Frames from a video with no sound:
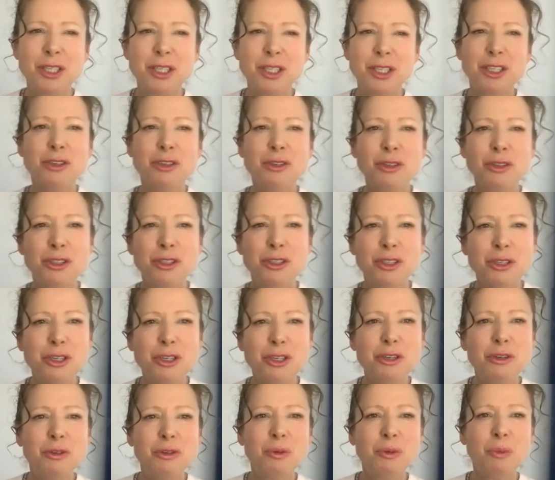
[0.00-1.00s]
introduce to
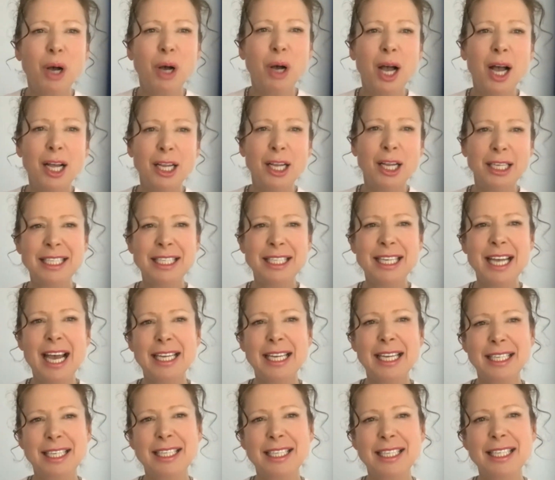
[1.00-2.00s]
you
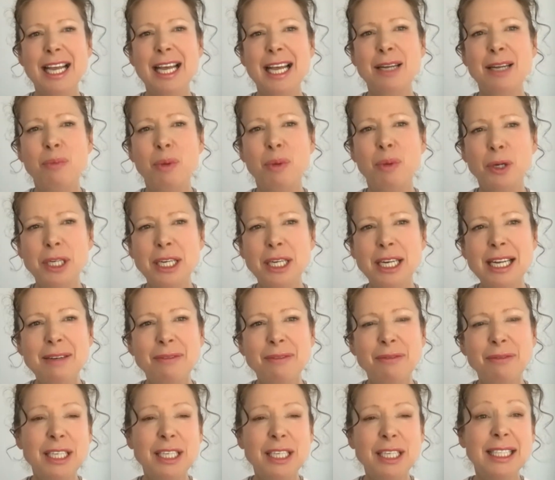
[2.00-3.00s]
Dan
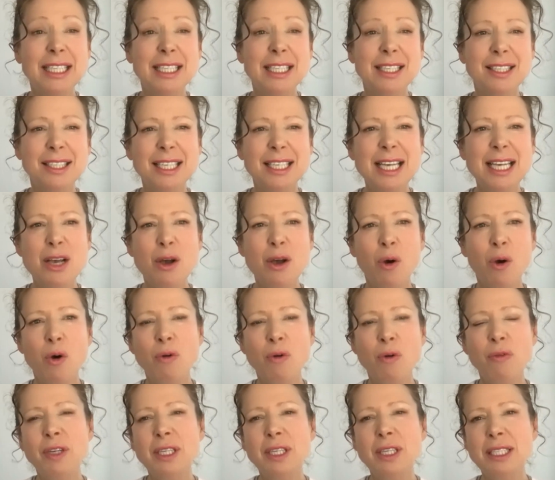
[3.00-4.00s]
Bordenave. He's the
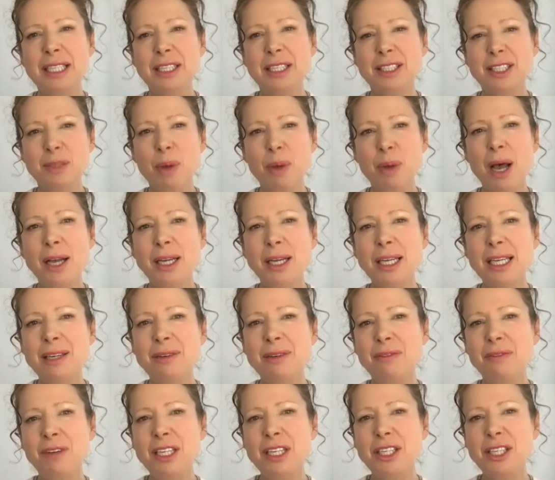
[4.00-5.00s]
CEO with the Spark
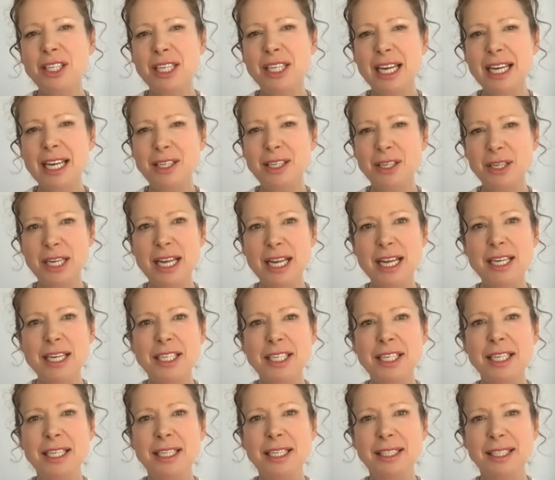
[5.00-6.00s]
Innovation
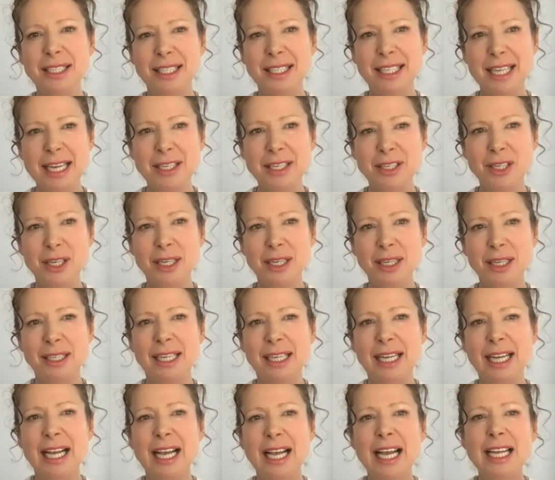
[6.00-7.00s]
Educational Center.
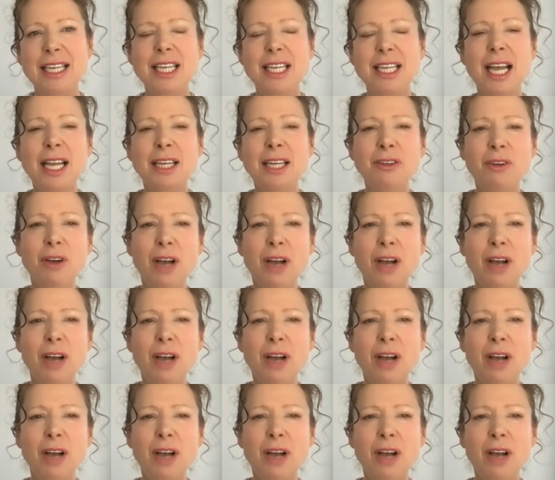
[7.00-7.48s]
Dan